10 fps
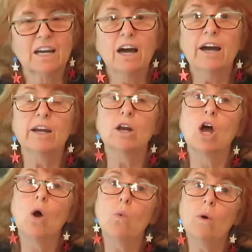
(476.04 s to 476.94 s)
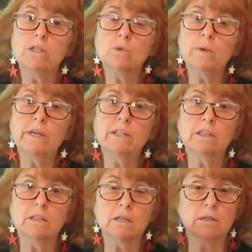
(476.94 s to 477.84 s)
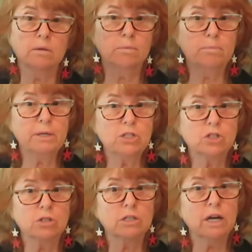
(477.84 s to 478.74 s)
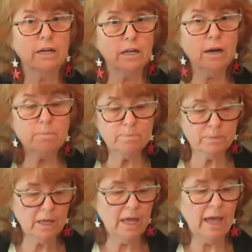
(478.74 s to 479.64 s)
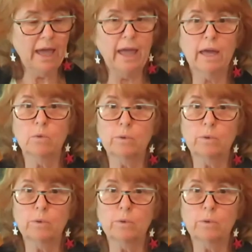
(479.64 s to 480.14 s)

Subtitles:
All right. Once we get the picture cut up and